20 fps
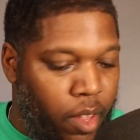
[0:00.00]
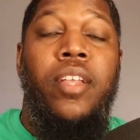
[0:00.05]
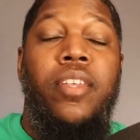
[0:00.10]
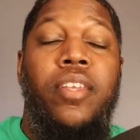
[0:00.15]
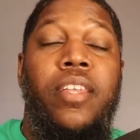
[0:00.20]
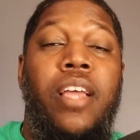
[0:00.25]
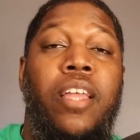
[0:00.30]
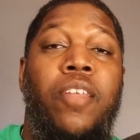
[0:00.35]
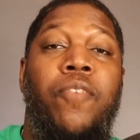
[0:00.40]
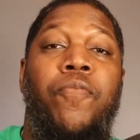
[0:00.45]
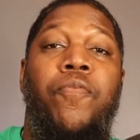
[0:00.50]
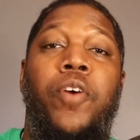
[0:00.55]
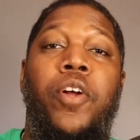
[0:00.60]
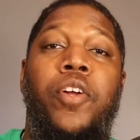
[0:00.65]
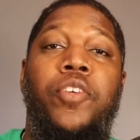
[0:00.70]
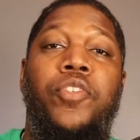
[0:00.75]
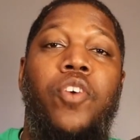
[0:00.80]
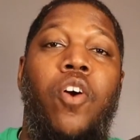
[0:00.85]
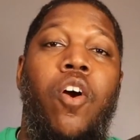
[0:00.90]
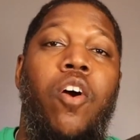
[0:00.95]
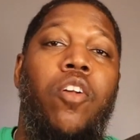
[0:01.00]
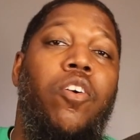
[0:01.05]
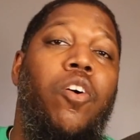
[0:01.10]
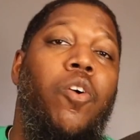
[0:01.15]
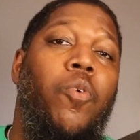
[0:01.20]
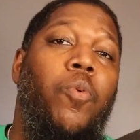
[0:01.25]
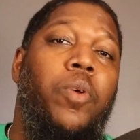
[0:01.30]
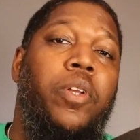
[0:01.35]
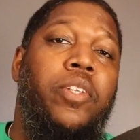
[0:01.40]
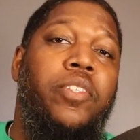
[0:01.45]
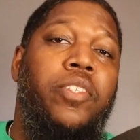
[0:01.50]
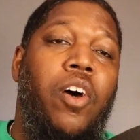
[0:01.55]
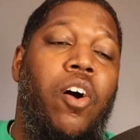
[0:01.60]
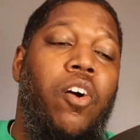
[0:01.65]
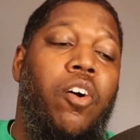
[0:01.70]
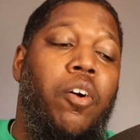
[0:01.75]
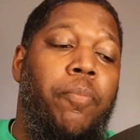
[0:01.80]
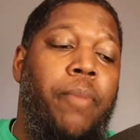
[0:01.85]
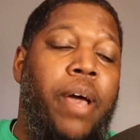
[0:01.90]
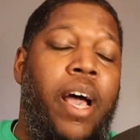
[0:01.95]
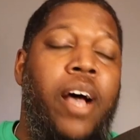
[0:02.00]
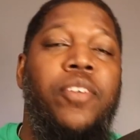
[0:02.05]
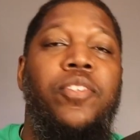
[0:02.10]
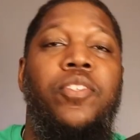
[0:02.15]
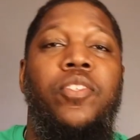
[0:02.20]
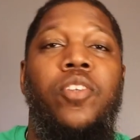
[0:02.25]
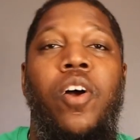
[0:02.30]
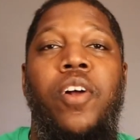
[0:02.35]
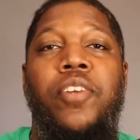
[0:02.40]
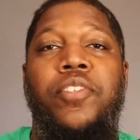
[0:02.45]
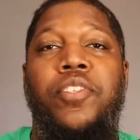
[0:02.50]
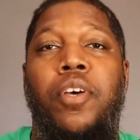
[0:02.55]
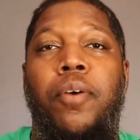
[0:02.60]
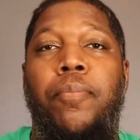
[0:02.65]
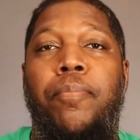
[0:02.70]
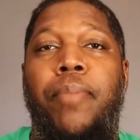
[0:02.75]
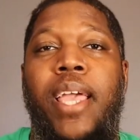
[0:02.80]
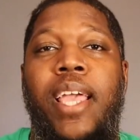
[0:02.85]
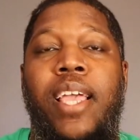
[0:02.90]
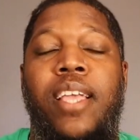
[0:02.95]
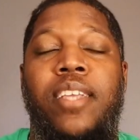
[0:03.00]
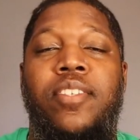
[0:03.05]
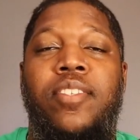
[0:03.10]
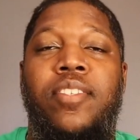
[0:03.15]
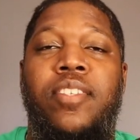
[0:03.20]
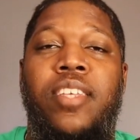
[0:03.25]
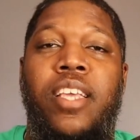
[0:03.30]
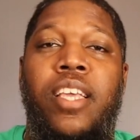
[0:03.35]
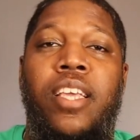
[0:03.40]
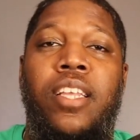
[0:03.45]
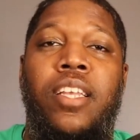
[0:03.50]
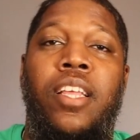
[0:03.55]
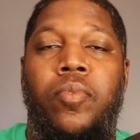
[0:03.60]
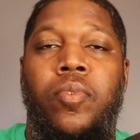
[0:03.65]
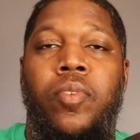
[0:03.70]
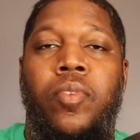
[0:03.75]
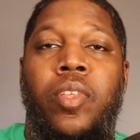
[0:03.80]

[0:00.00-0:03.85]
Now, the first article I want to talk about starts on page 10,